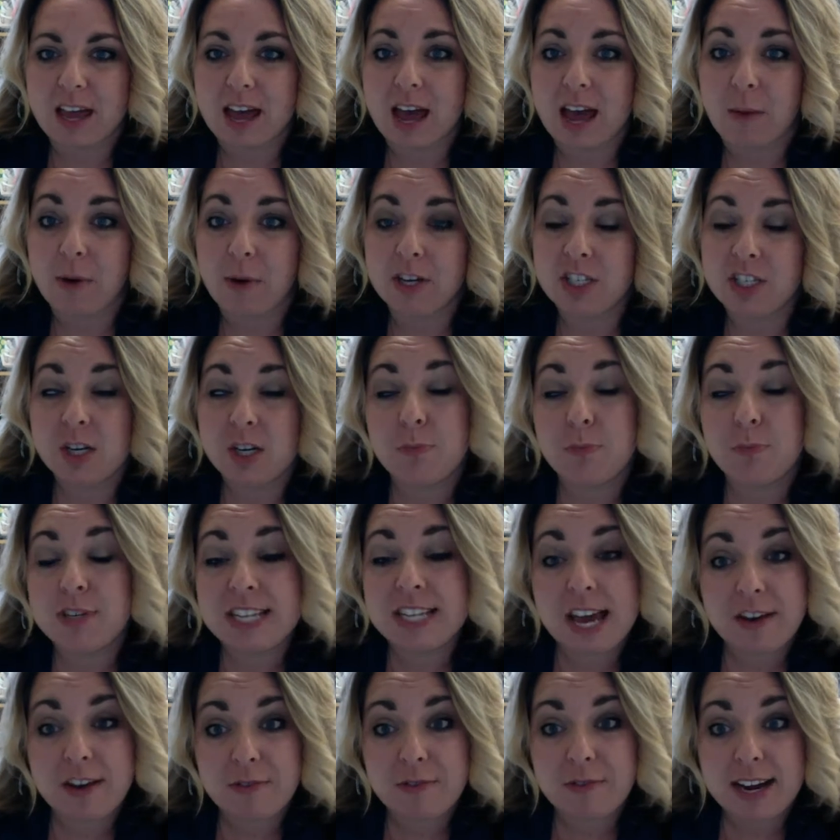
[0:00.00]
I want you to
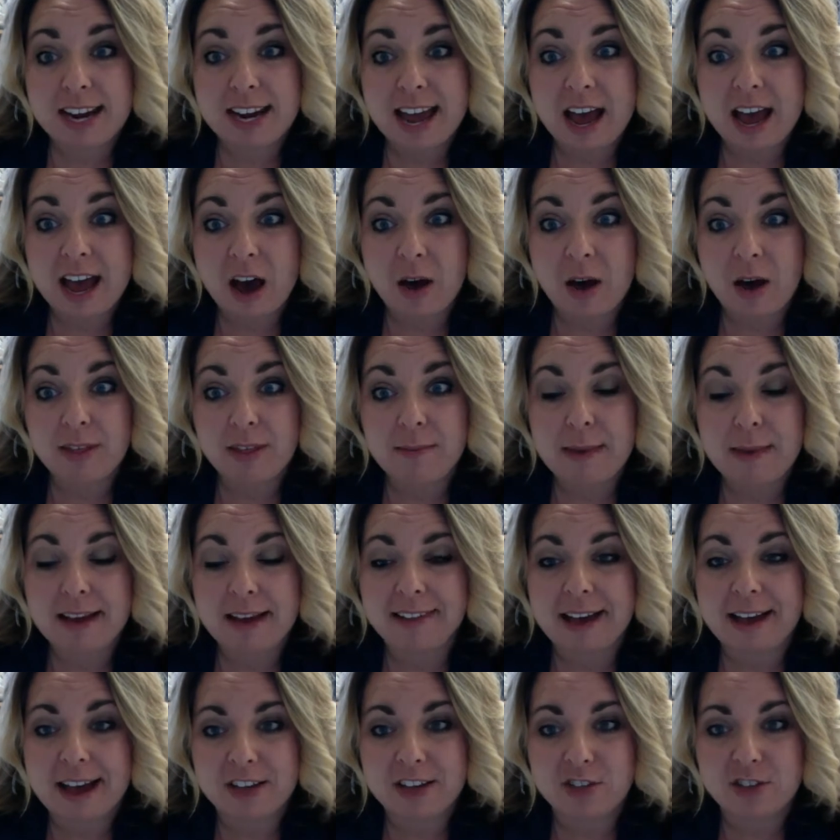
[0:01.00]
pretend right now that my
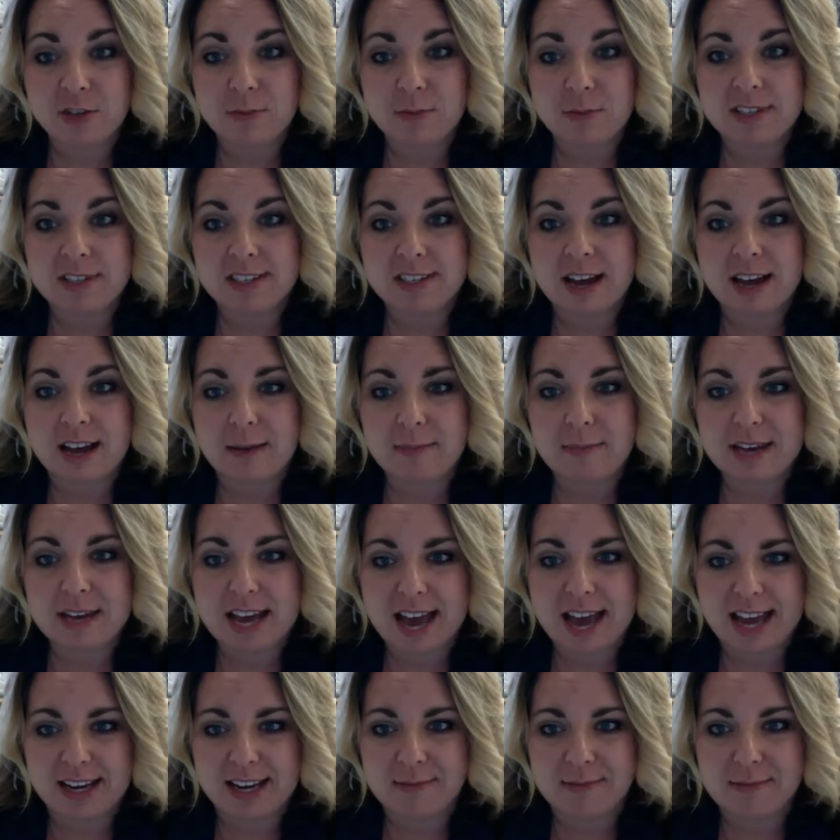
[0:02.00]
classroom is not
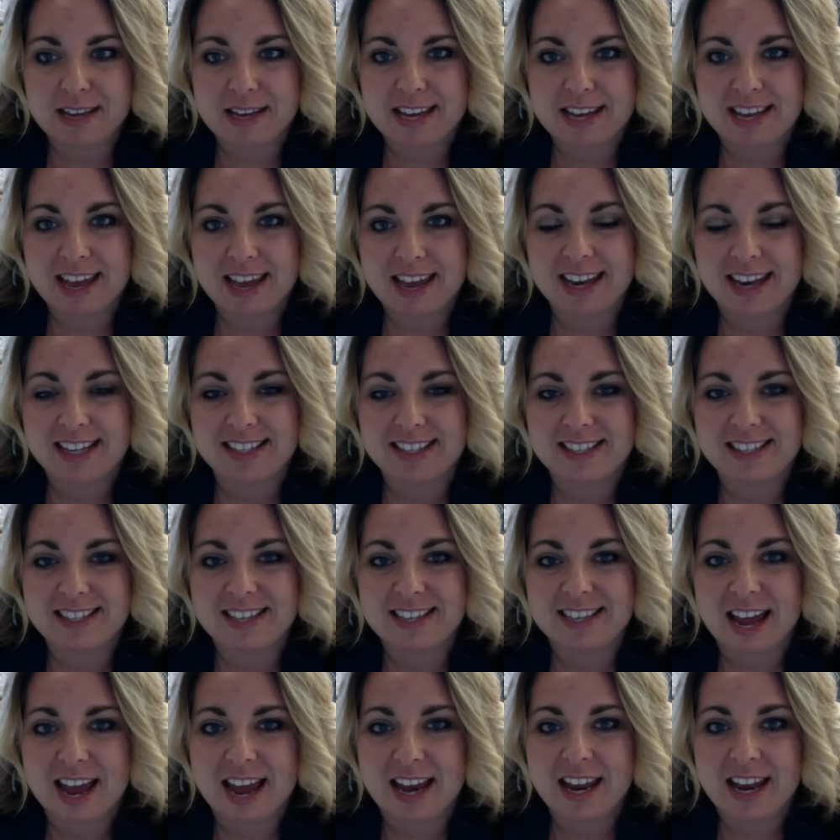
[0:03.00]
behind me, and
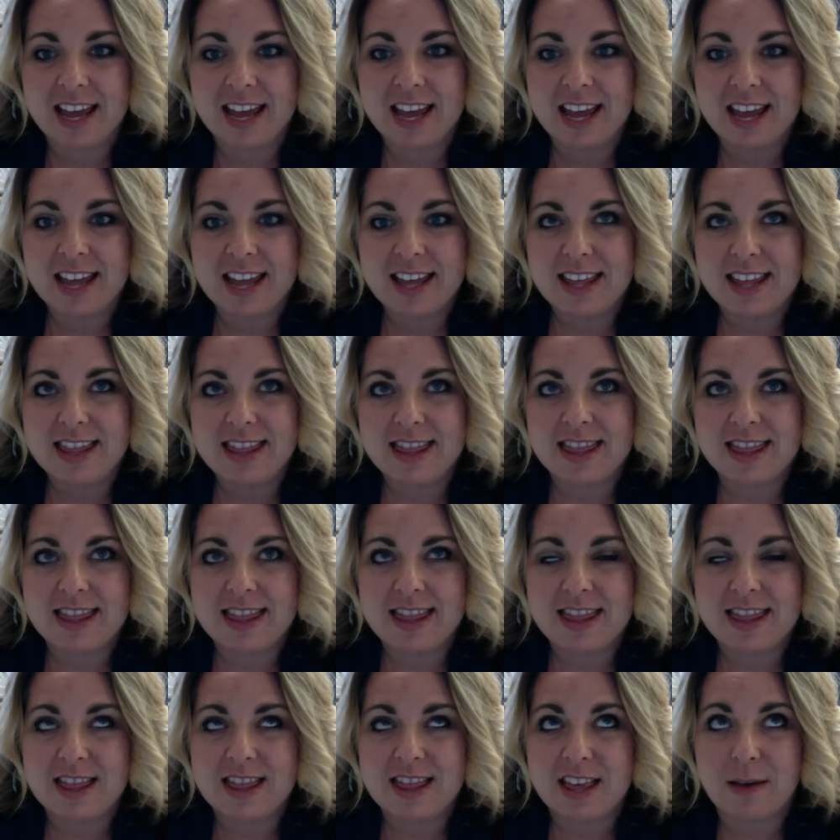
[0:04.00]
instead
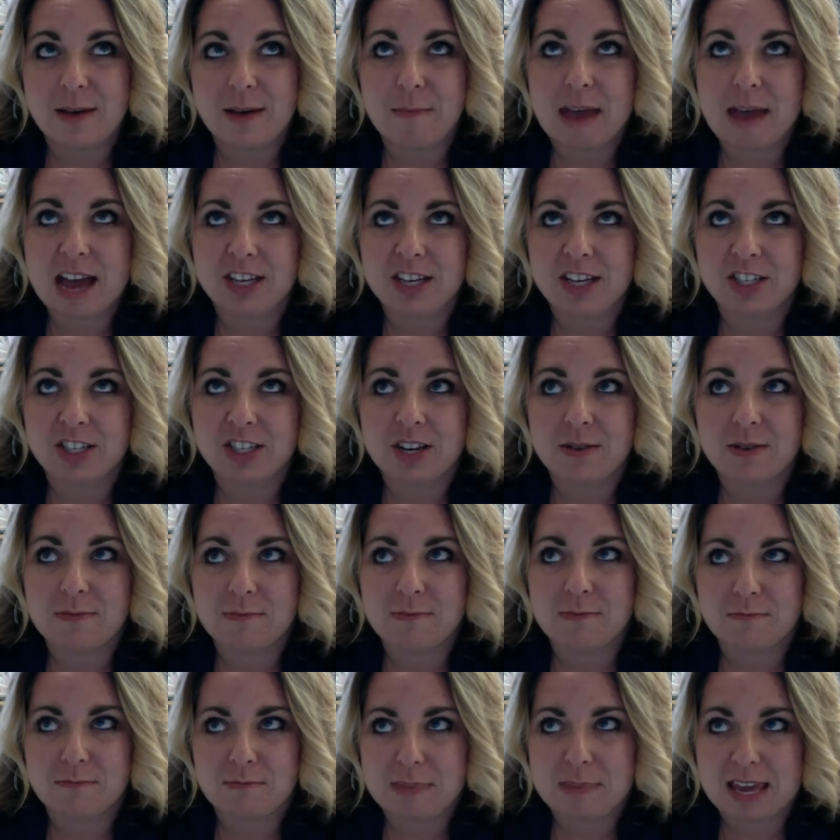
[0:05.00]
imagine
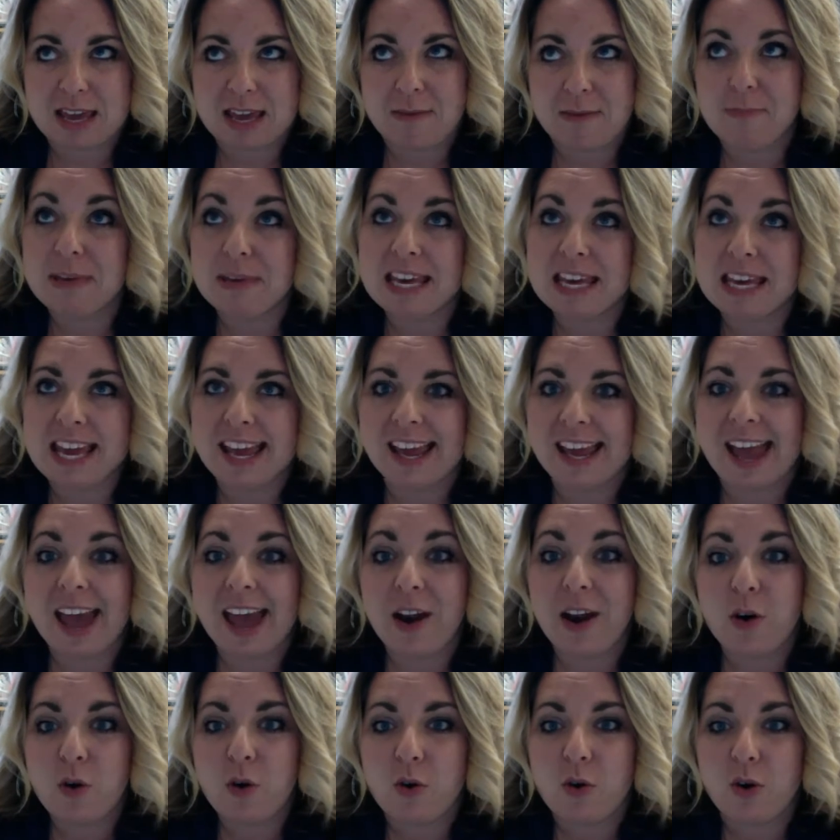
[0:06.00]
me being at
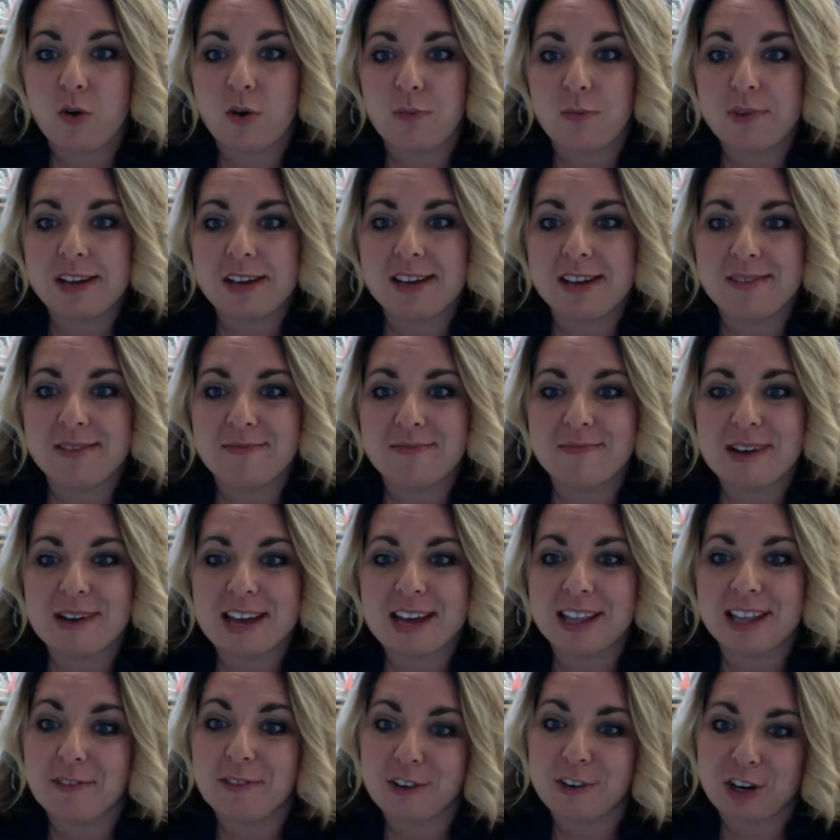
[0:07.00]
home in
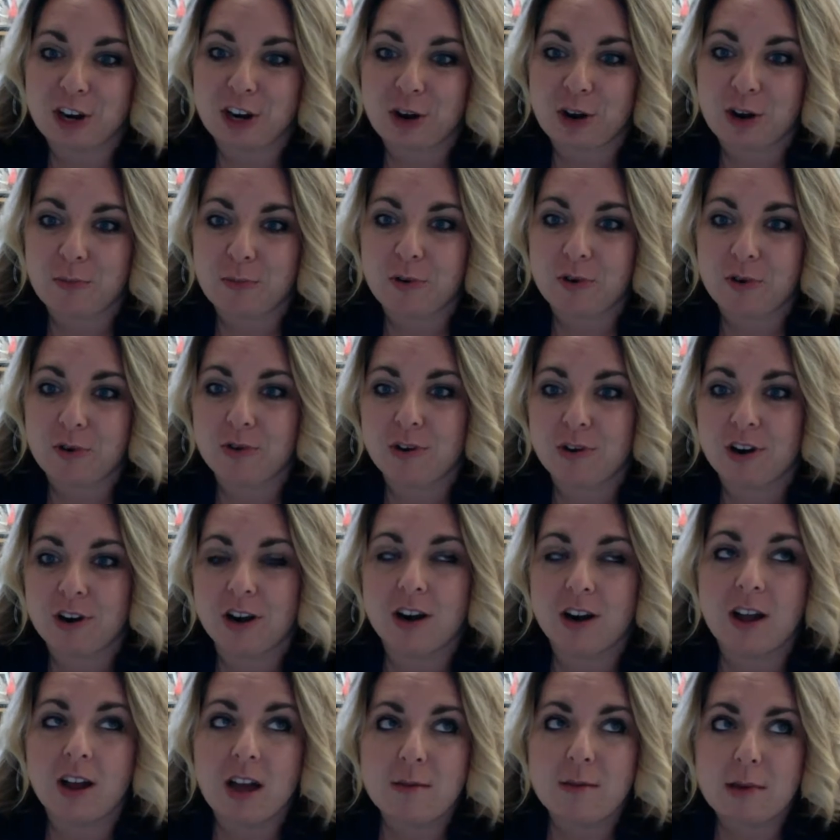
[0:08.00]
my living room
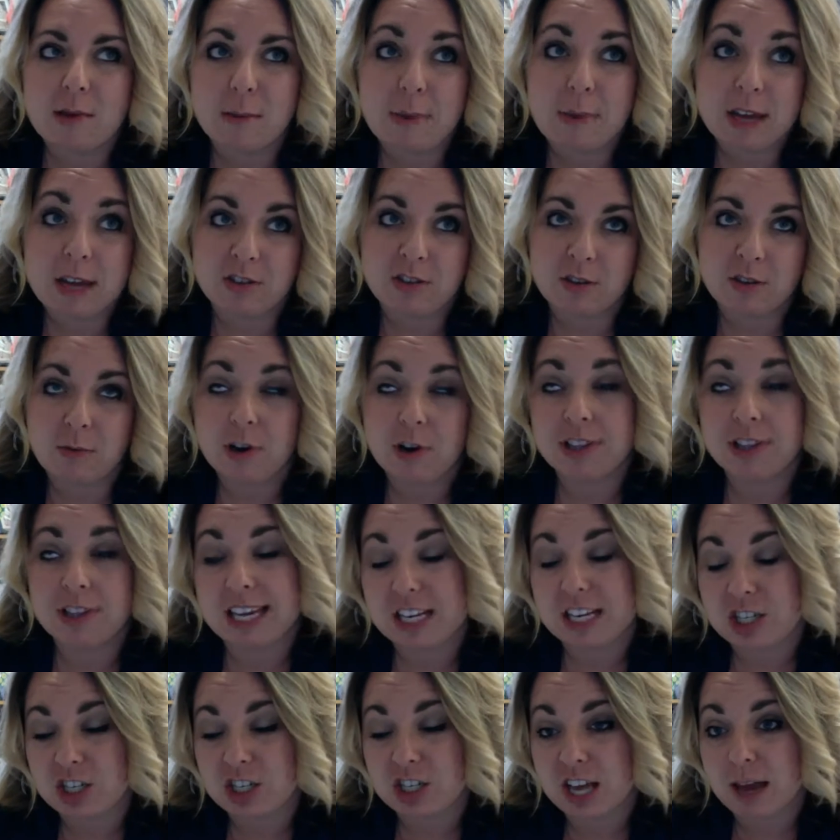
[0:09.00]
or my bedroom or at the
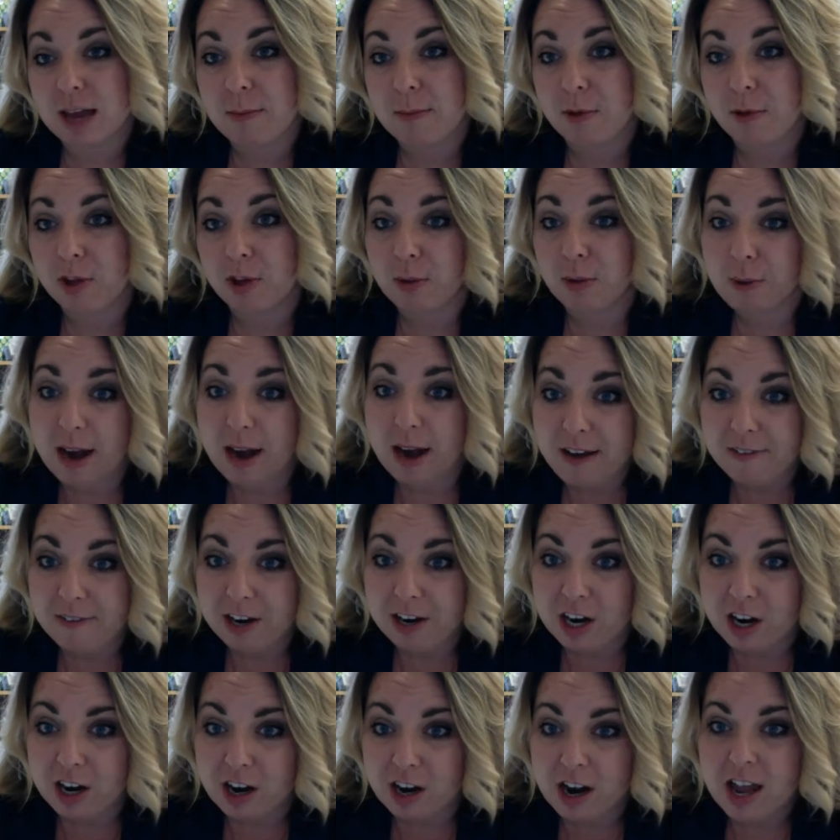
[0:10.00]
kitchen table or
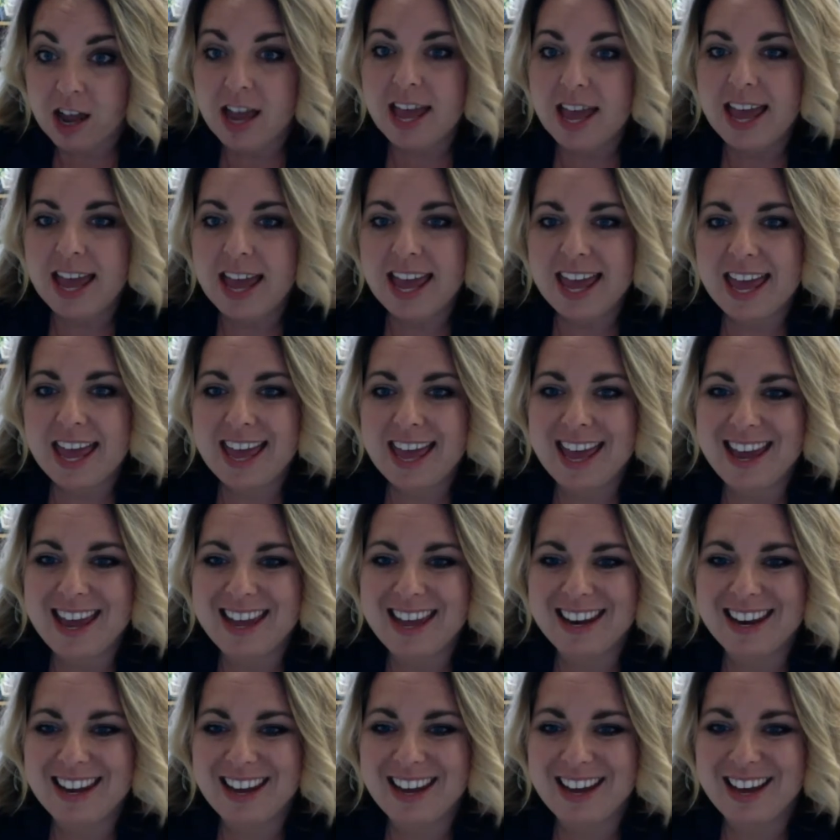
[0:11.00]
whatever,
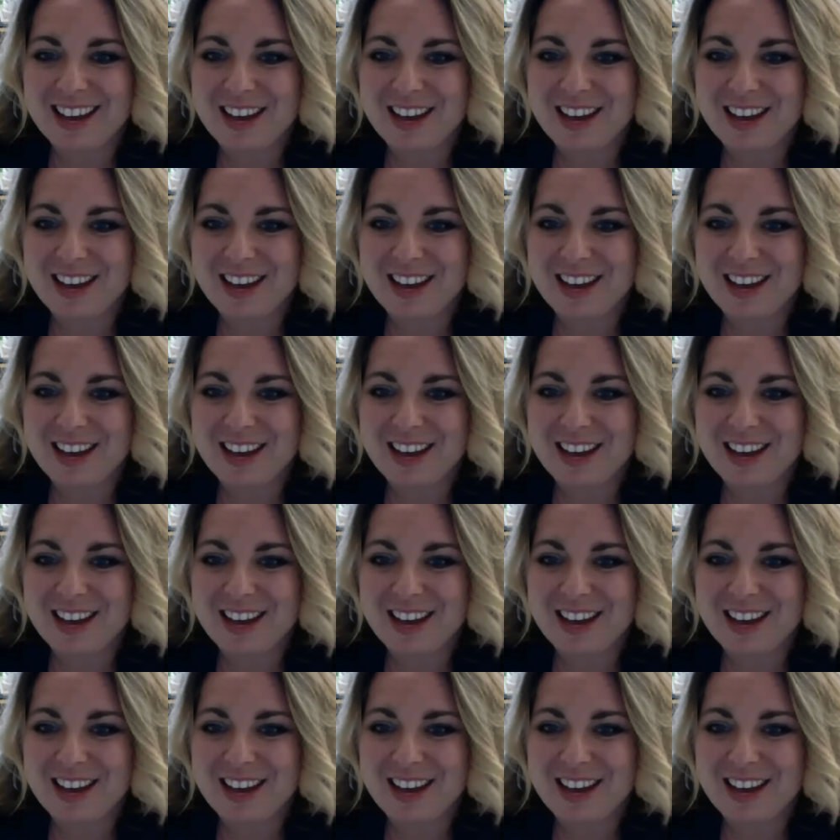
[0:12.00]
and